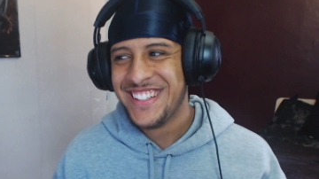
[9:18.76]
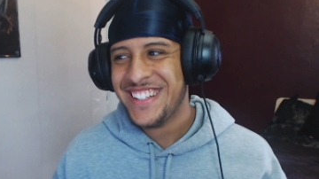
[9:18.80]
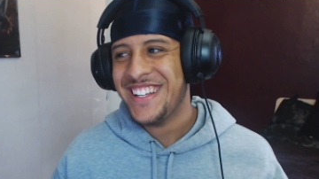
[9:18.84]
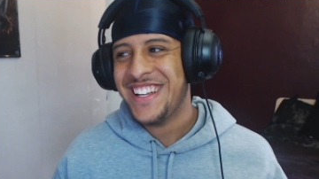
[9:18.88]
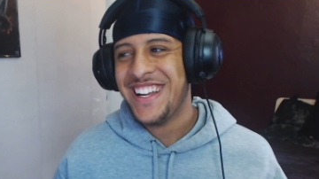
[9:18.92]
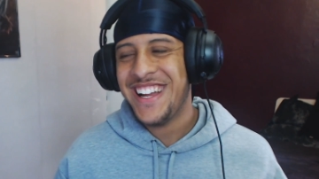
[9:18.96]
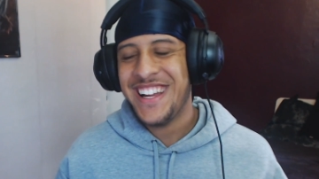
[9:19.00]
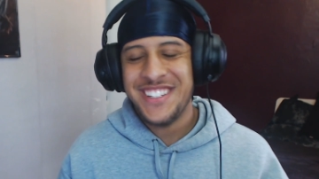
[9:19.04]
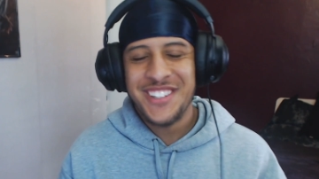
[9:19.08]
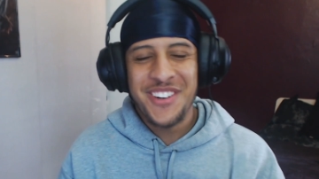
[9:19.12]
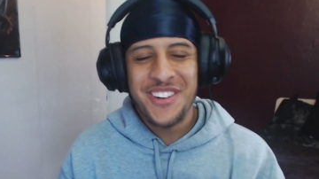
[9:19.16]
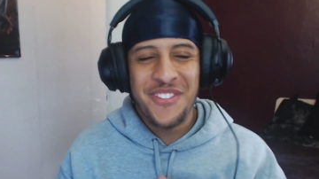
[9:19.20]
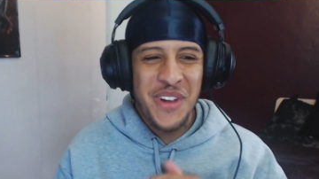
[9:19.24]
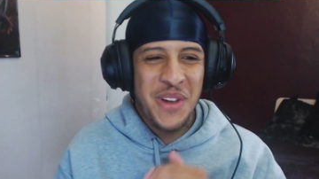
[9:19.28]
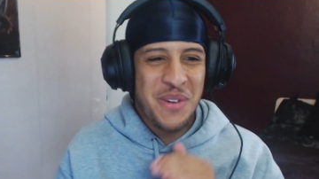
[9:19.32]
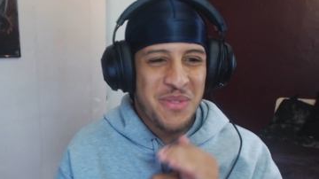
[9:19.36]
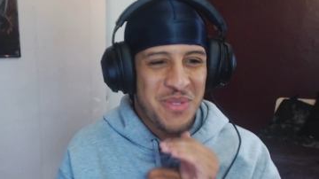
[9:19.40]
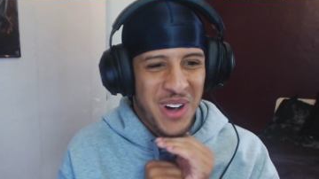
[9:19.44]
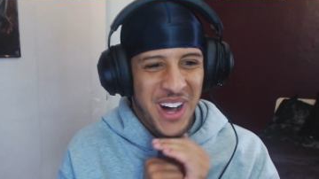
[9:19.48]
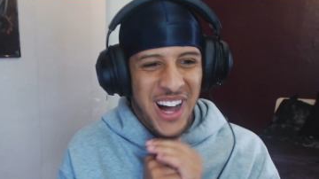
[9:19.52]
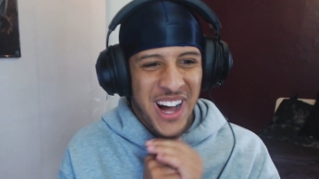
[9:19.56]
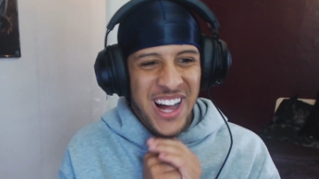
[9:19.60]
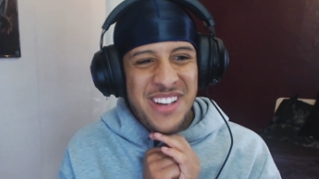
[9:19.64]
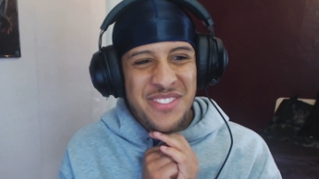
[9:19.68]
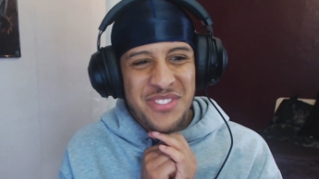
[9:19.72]
And your
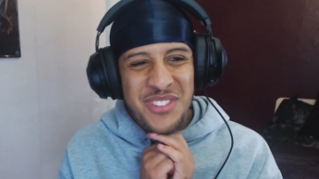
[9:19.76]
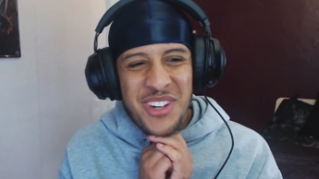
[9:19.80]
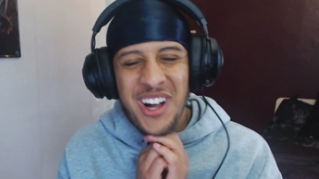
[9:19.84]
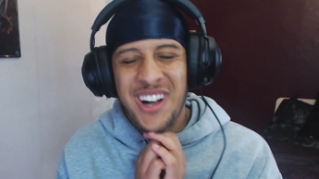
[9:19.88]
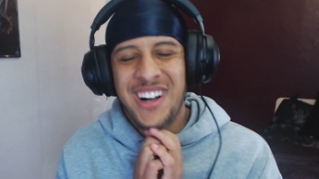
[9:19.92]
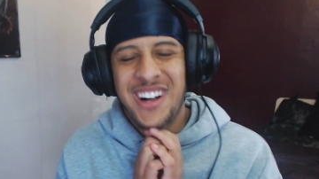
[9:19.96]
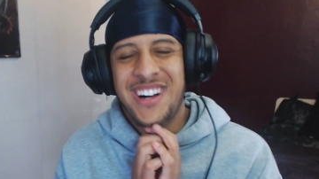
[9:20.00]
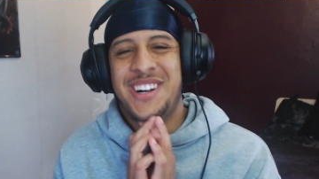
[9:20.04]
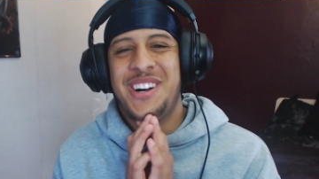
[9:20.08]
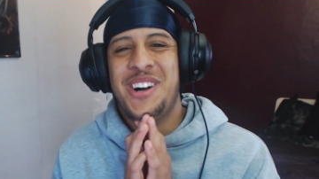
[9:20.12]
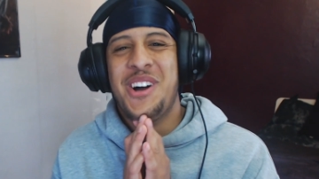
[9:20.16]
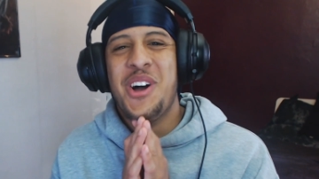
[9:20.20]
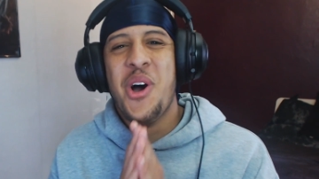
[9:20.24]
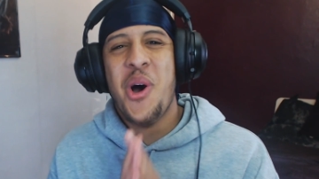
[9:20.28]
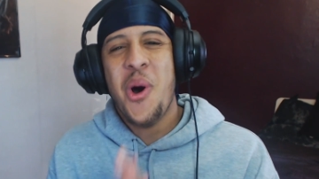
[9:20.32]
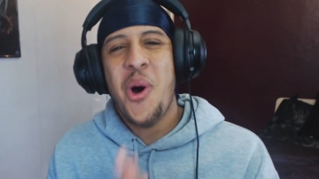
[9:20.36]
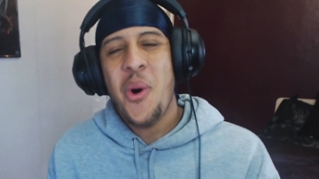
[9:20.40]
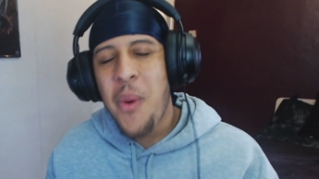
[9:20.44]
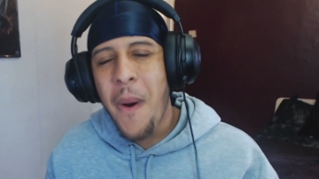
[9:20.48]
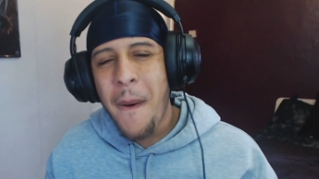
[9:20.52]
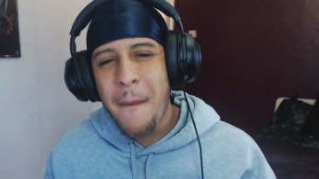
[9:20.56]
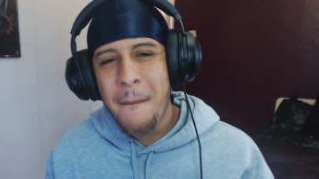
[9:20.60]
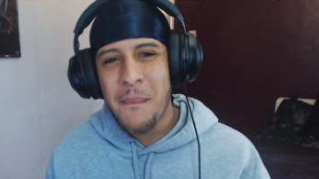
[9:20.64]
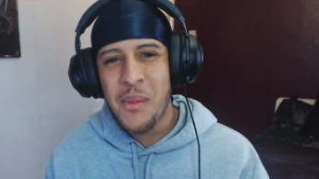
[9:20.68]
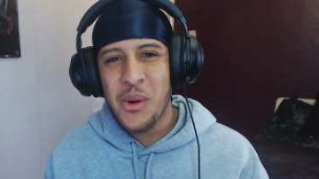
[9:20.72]
people, I've got
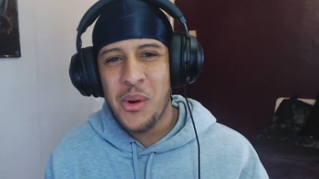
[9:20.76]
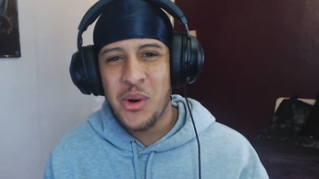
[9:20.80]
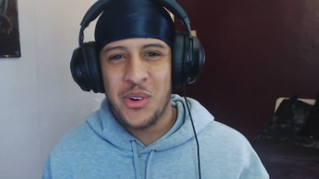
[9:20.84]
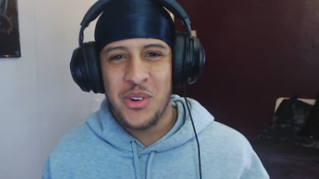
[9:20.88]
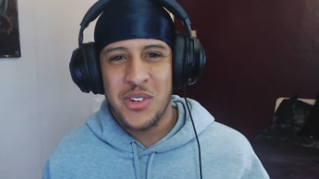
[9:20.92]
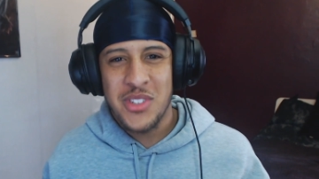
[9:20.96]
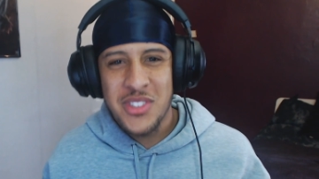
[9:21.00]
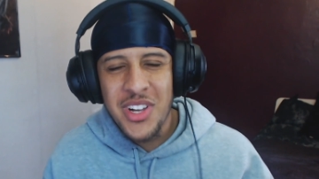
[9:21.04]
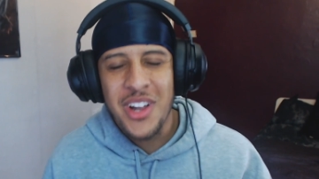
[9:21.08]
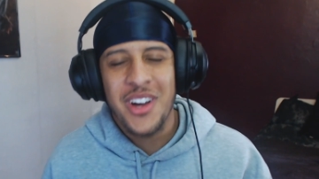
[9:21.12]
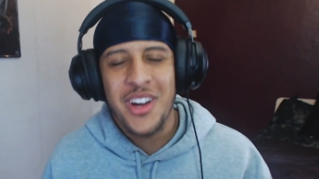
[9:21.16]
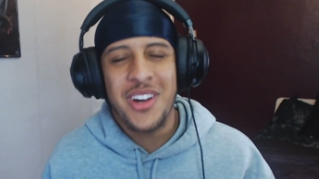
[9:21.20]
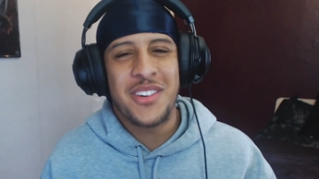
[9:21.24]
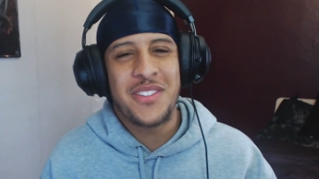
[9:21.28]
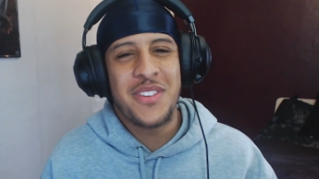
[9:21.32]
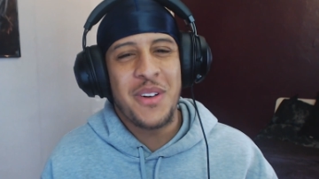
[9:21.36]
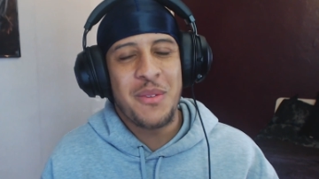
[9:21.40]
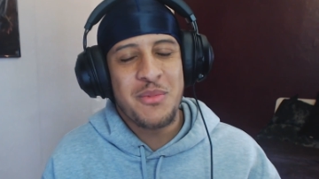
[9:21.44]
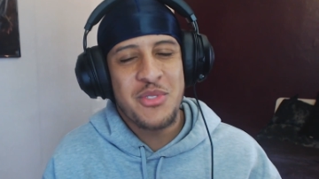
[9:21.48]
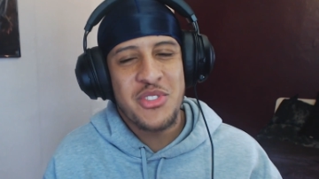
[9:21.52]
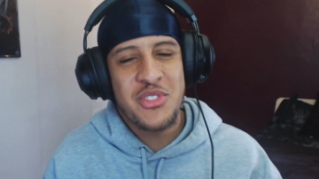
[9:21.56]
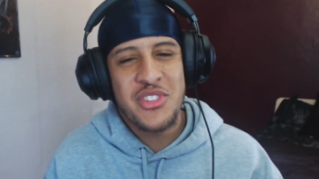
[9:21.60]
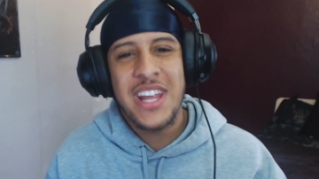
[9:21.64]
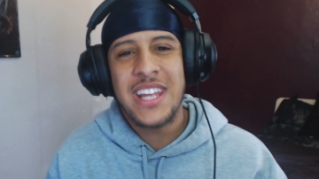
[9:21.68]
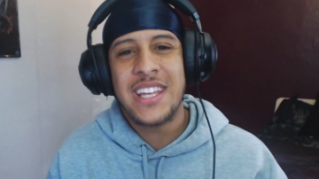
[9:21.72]
one more song from
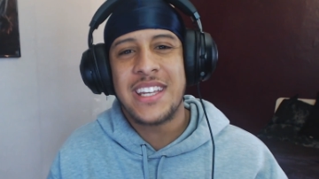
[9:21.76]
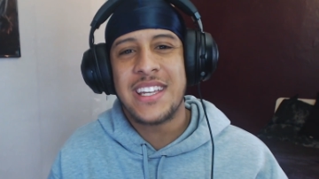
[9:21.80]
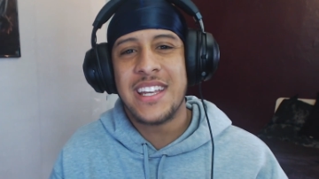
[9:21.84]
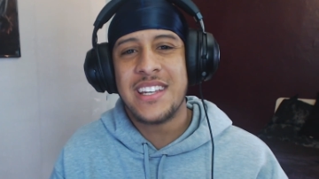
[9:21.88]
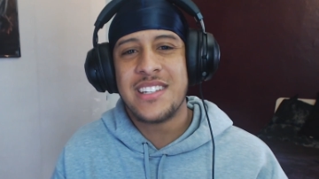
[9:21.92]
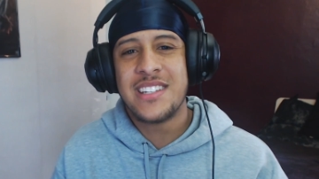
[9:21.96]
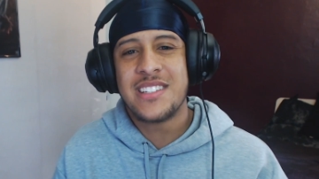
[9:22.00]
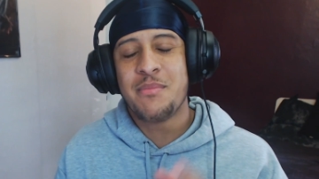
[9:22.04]
Stray Kids.